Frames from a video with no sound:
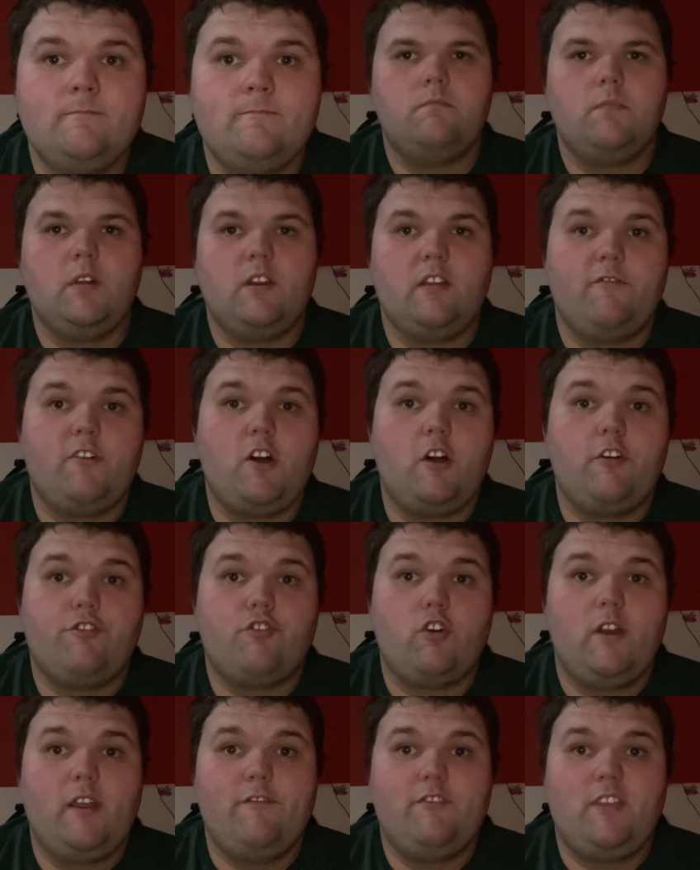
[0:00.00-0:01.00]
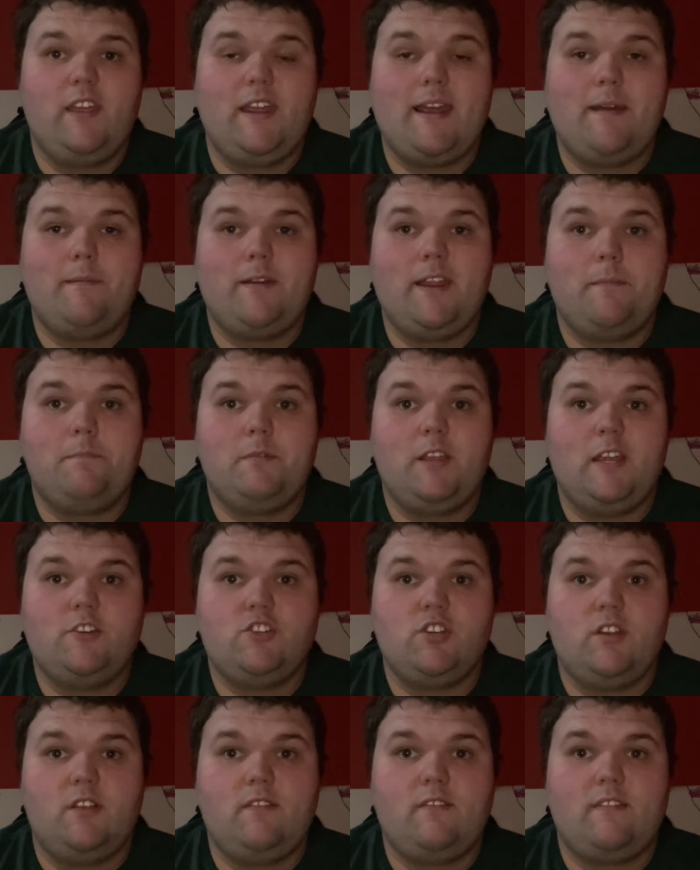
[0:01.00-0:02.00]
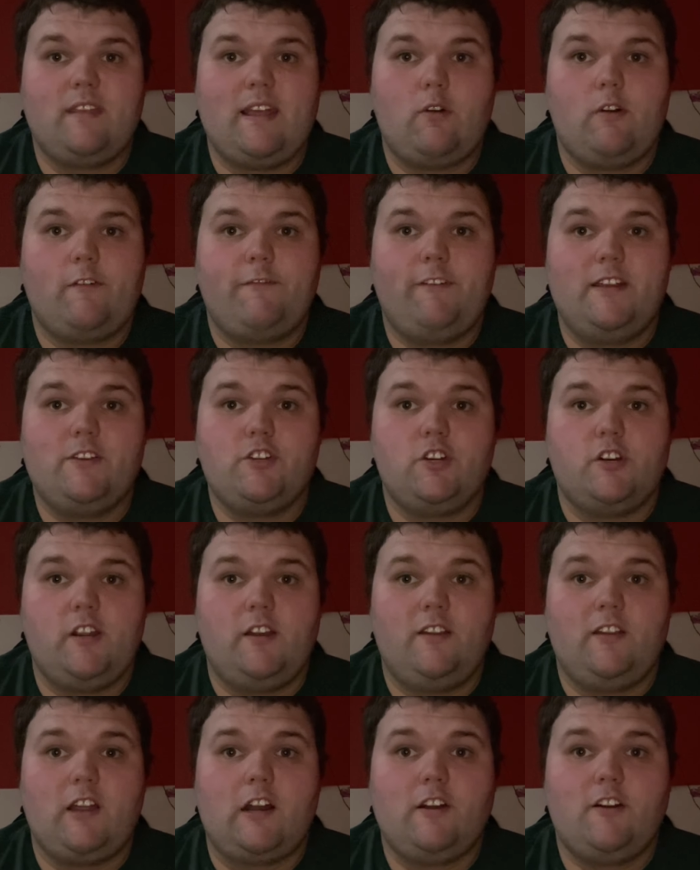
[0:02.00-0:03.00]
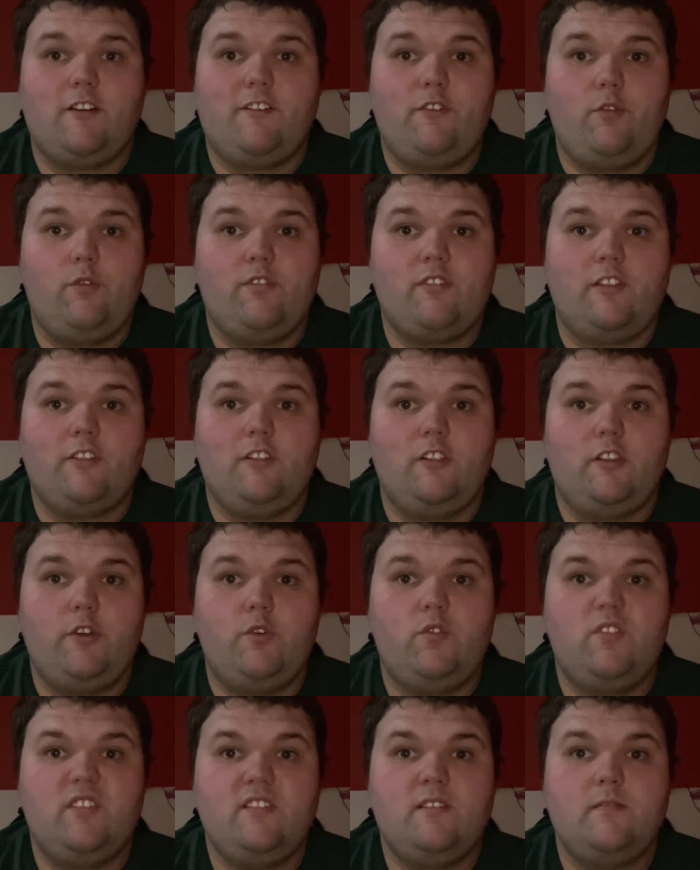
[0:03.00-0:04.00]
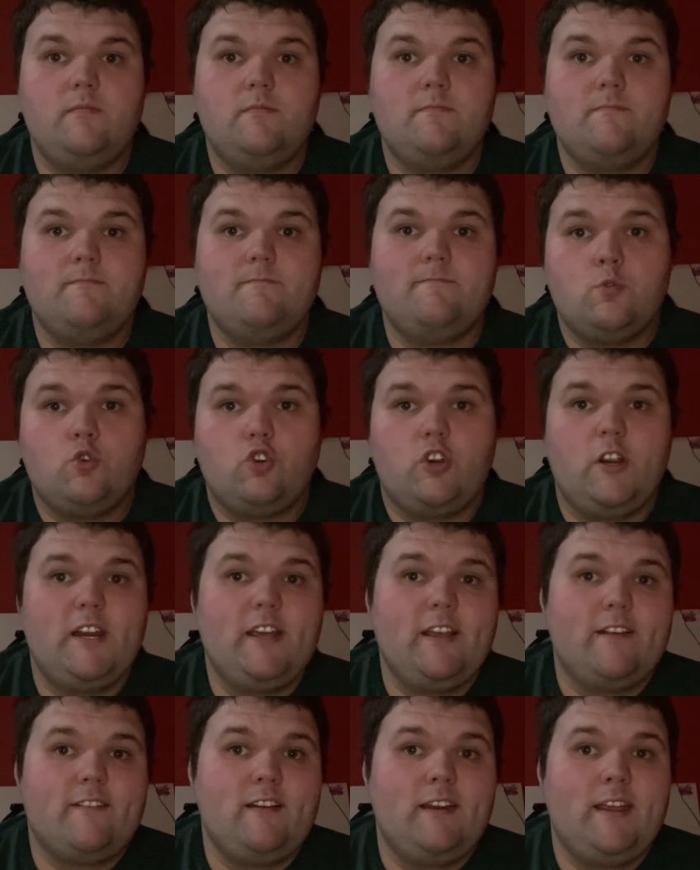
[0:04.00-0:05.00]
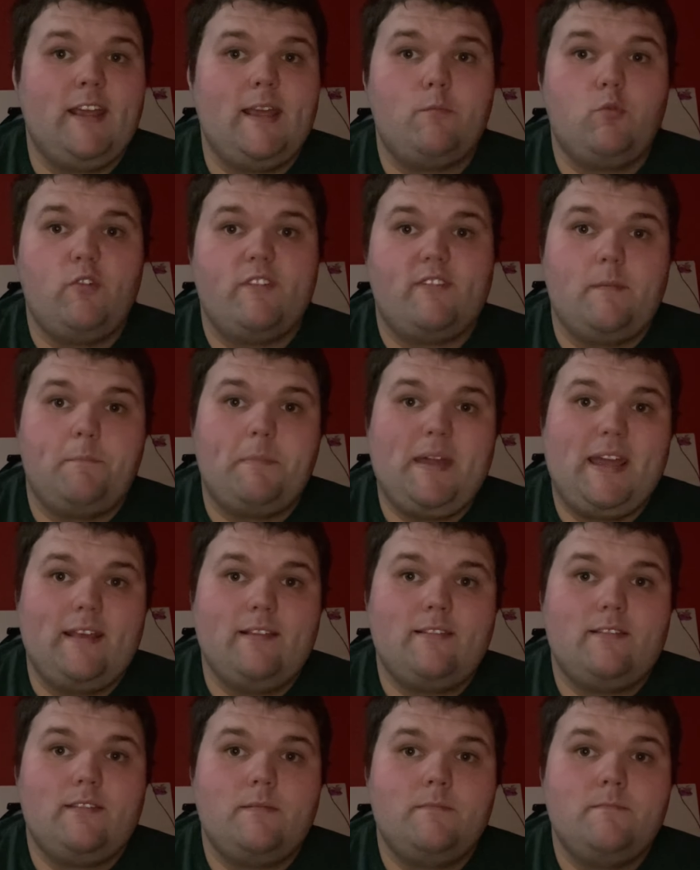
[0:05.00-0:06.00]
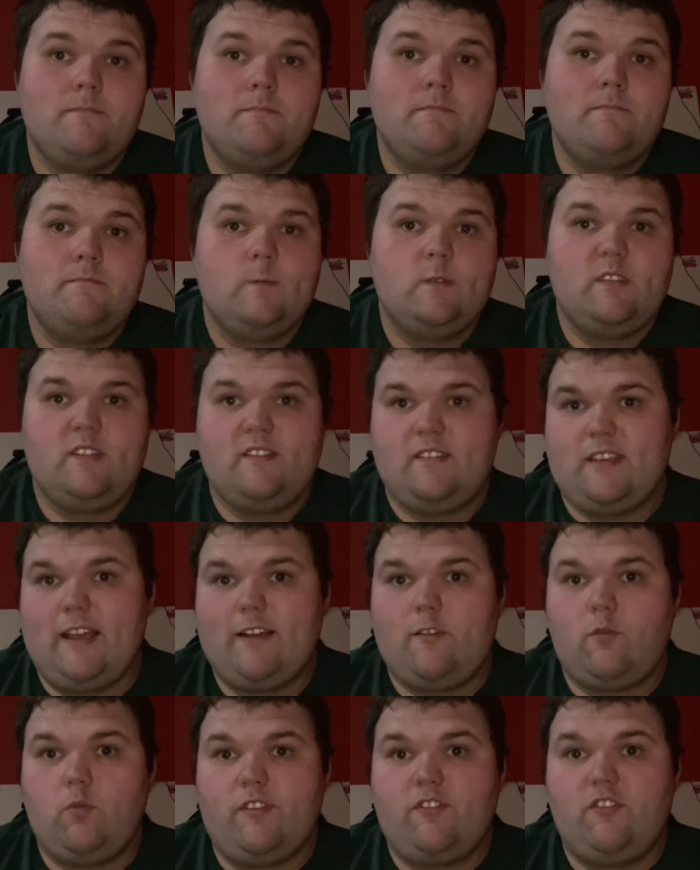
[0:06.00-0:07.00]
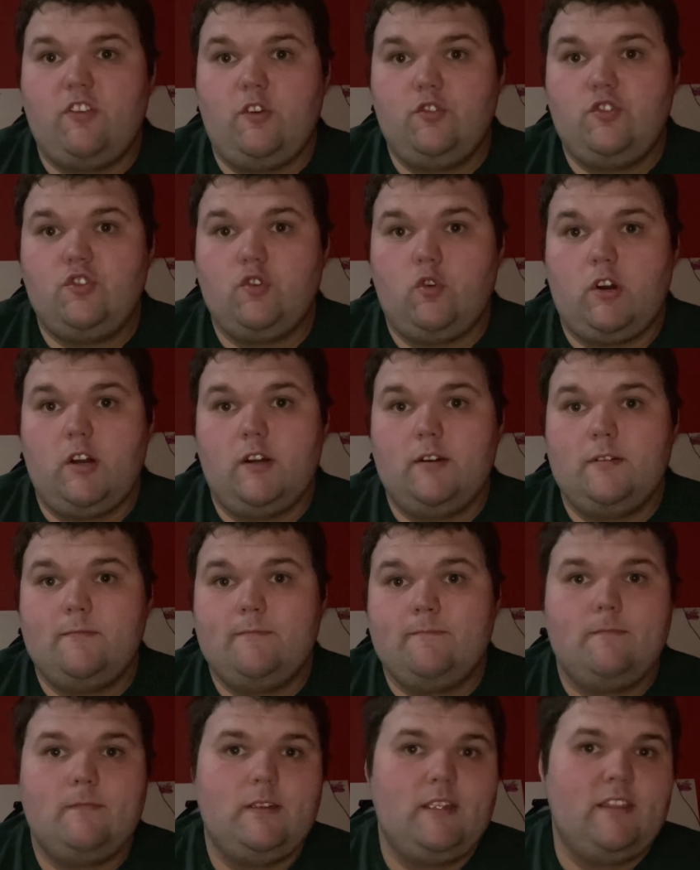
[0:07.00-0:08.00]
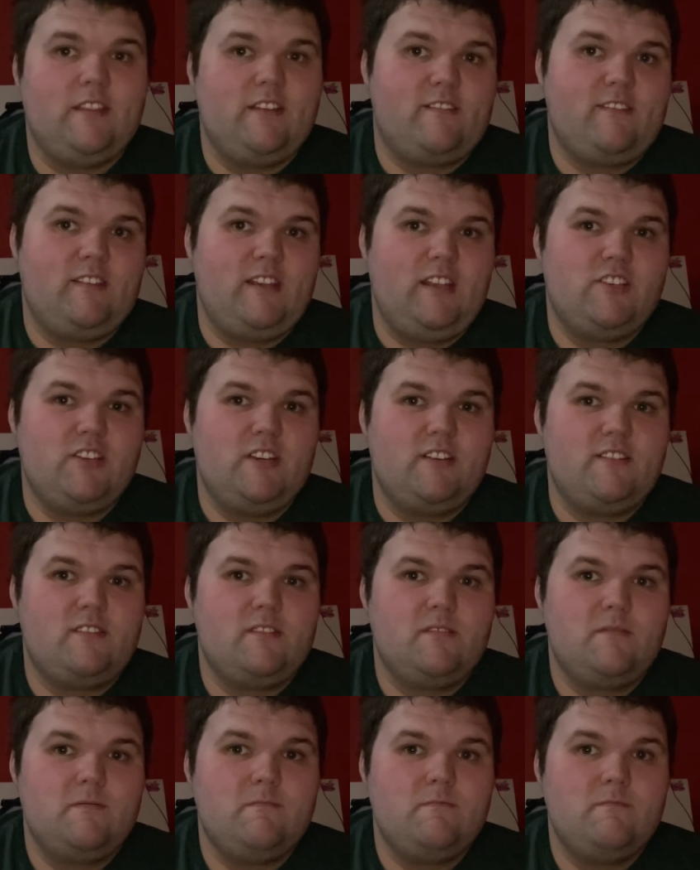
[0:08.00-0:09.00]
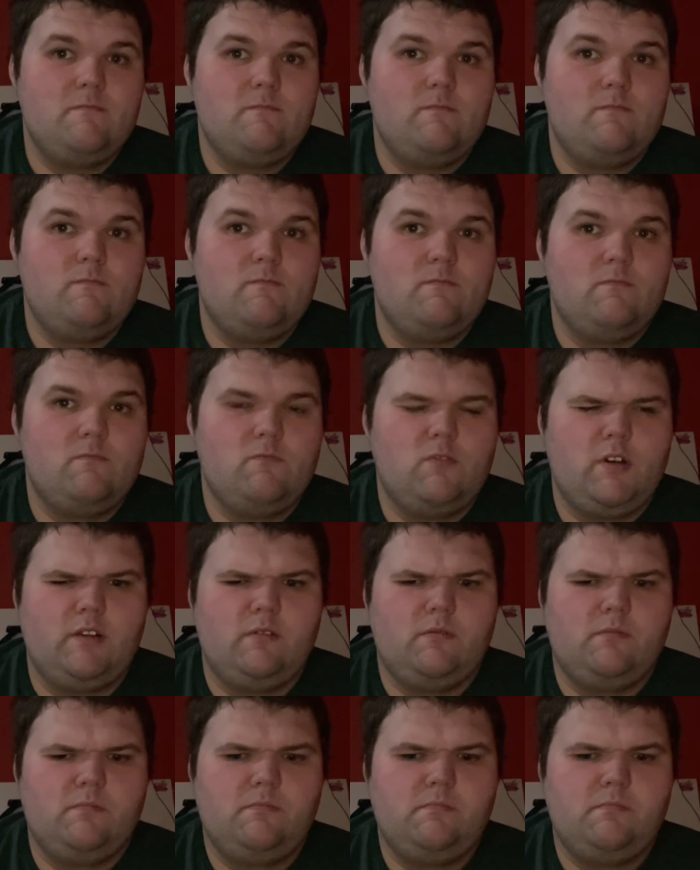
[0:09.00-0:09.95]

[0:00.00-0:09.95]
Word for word: But of all three of the adaptations that were featured in Dr. Seuss on the Loose, Green Eggs and Ham was the best, the Zax was too short, and the Sneetches, well,